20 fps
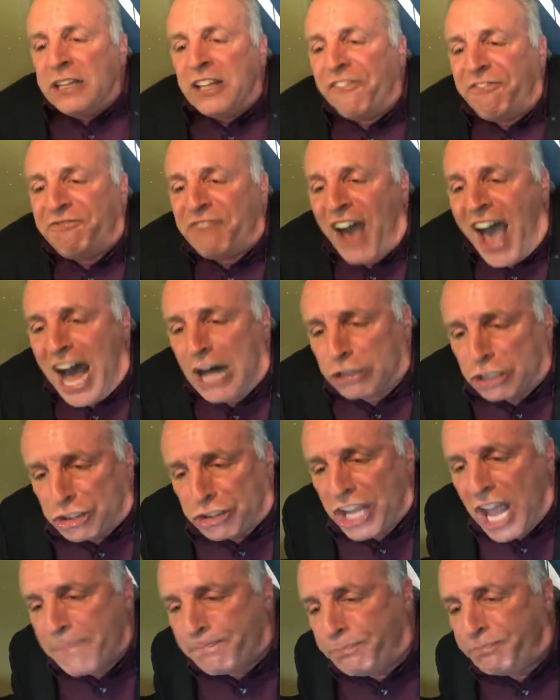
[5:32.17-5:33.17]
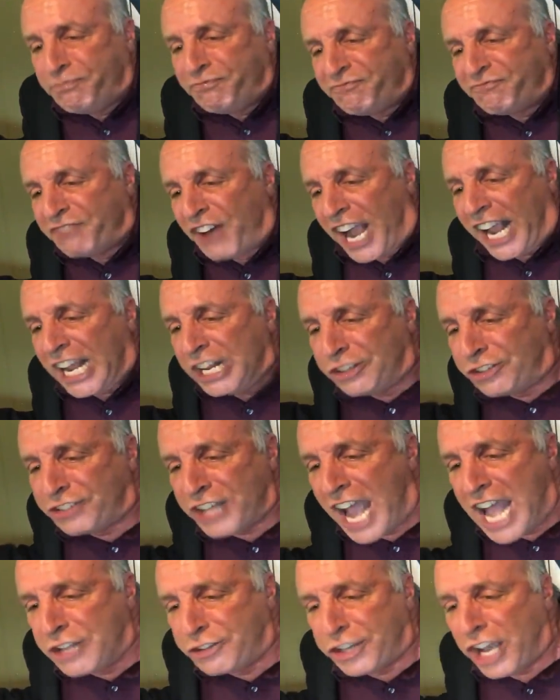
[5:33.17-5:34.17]
the foul tip, fucking
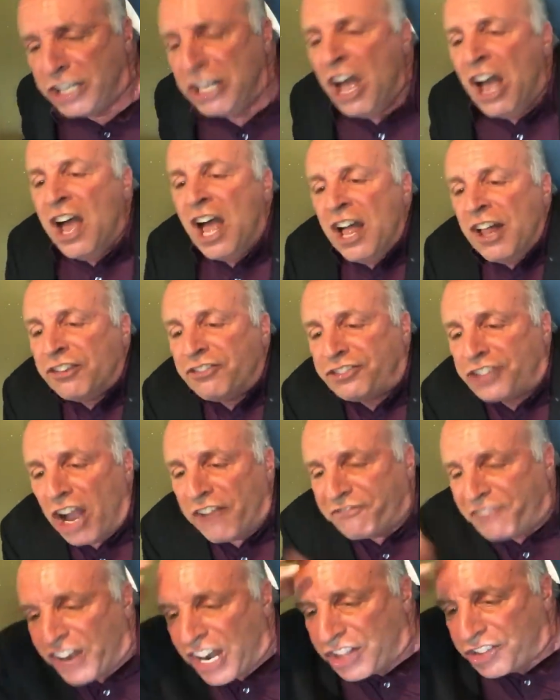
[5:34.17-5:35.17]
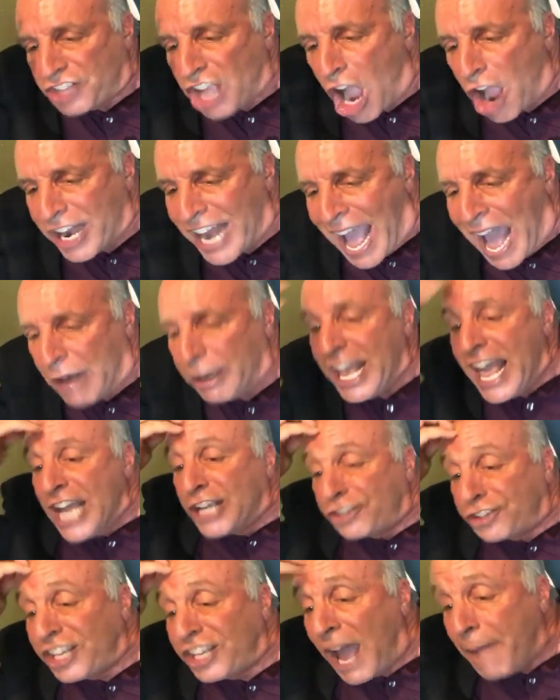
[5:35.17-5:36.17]
Sanchez for the third out,
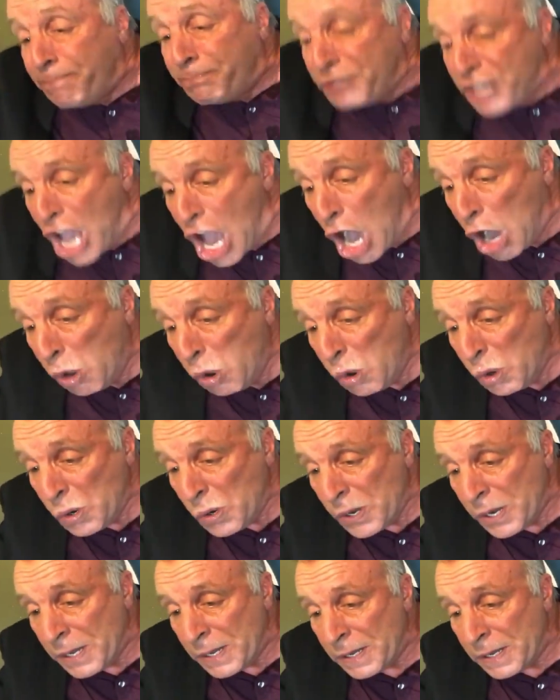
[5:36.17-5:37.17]
except you.